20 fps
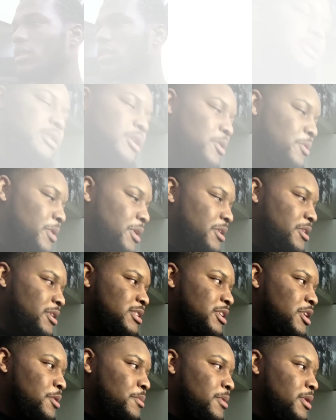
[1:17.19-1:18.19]
There's no way you
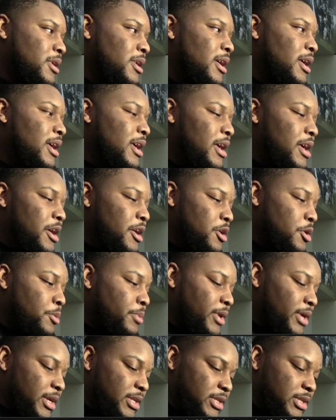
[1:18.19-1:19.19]
can tell me you
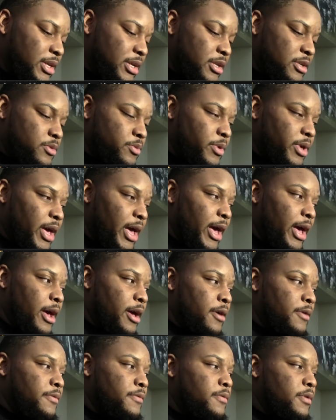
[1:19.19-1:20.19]
play as good as we
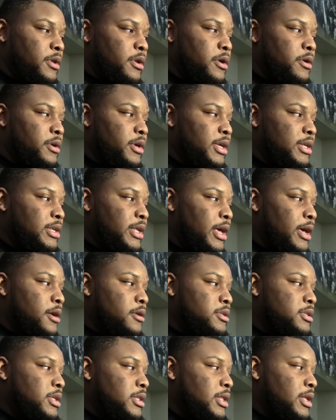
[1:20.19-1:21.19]
have. You know, get
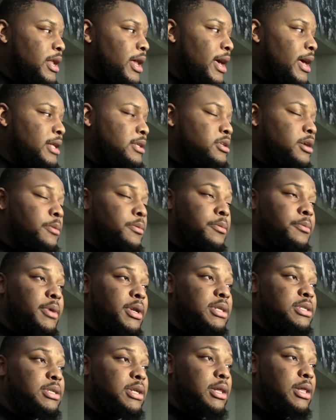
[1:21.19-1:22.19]
down to the last couple
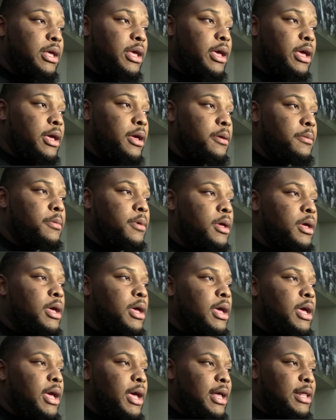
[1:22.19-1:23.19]
minutes of the game,
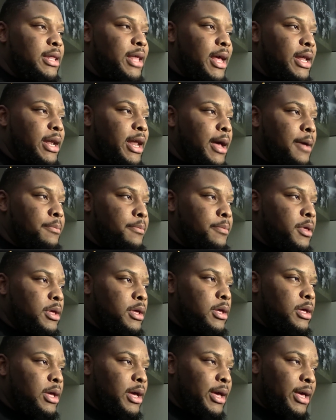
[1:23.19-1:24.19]
and that not
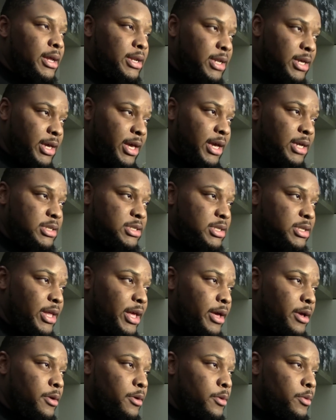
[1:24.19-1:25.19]
be an indication
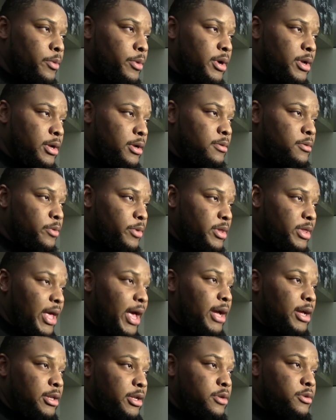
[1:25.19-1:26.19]
that we're we're
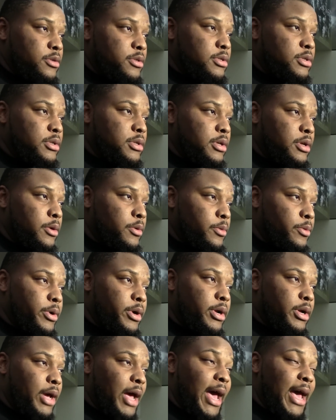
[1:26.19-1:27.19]
that close.
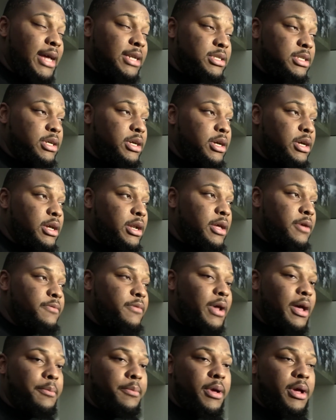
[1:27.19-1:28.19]
We're as good,
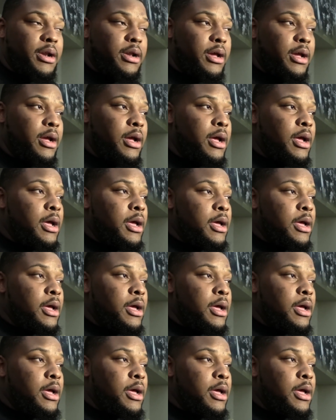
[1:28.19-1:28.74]
if not better.